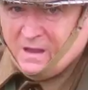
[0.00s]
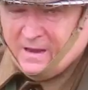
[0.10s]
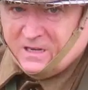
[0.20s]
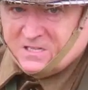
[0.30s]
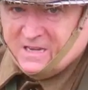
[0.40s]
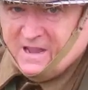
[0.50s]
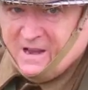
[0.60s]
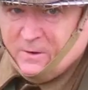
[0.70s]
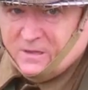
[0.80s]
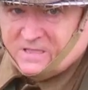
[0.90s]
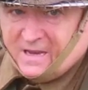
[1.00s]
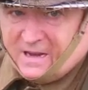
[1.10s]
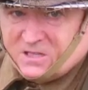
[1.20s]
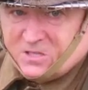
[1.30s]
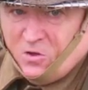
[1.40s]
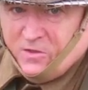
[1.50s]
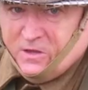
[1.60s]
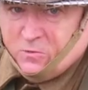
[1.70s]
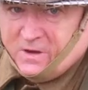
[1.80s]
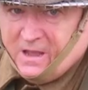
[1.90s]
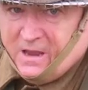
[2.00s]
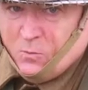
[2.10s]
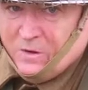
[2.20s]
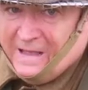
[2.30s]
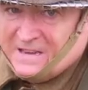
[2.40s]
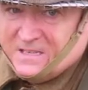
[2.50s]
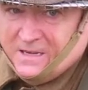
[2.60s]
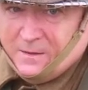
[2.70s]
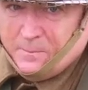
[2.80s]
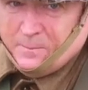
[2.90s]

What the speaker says: I could see aerial attacks on the UK were lessening.